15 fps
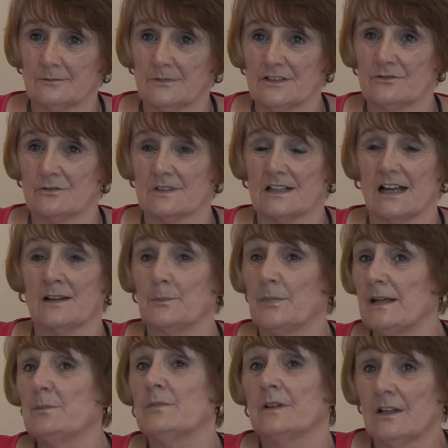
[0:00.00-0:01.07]
which was, I'd
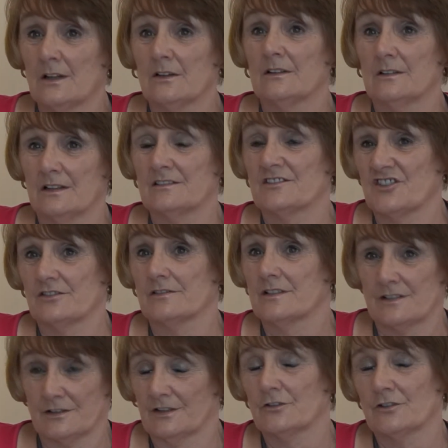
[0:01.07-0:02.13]
been to
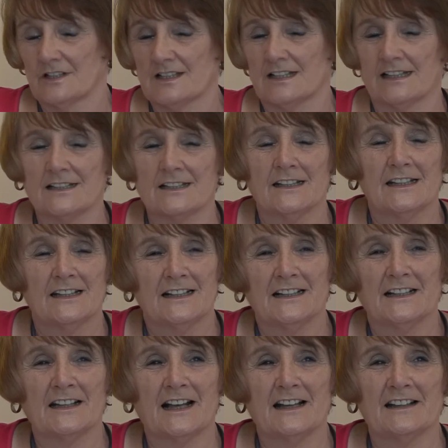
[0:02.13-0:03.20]
look at it,
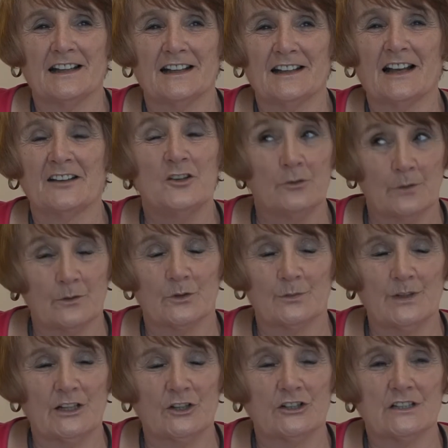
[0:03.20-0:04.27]
and I knew it would
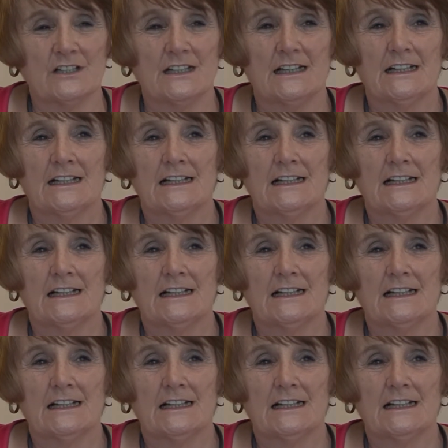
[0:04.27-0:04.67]
be good.